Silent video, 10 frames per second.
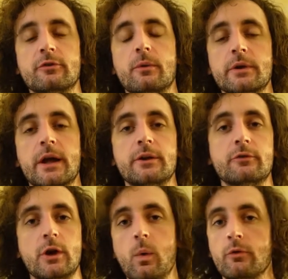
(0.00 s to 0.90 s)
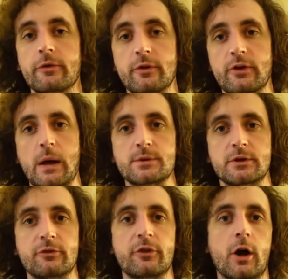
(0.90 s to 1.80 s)
So I want to kind of go over those
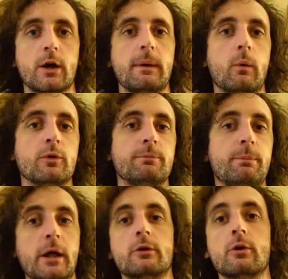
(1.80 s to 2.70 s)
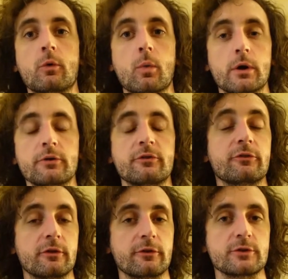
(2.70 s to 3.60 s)
options, talk about what's better or worse in
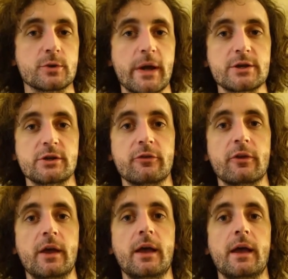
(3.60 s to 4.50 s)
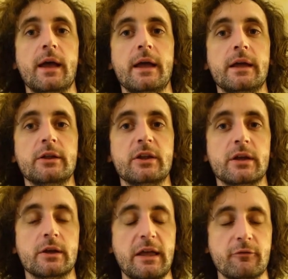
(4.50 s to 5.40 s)
certain situations, and
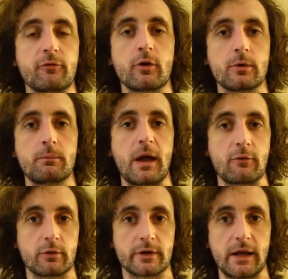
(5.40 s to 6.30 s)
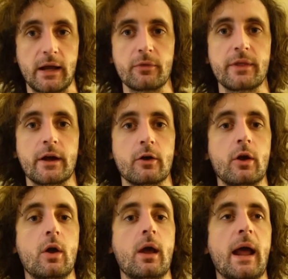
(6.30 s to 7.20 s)
inform everyone out there
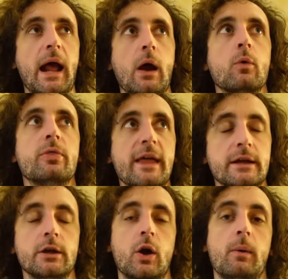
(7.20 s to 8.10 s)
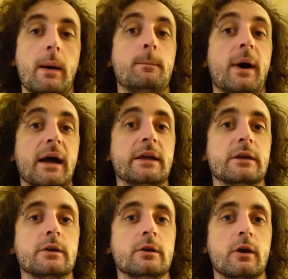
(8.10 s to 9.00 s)
how they can go about
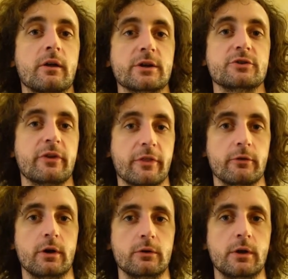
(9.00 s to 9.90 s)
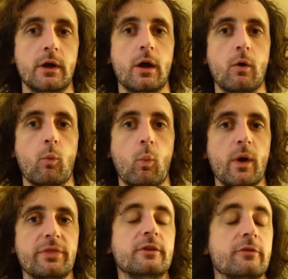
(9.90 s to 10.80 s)
buying collections on their own
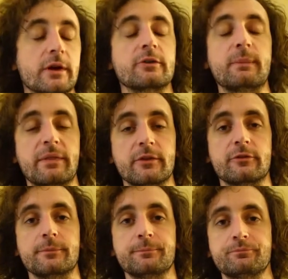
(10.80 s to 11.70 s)
with these various methods.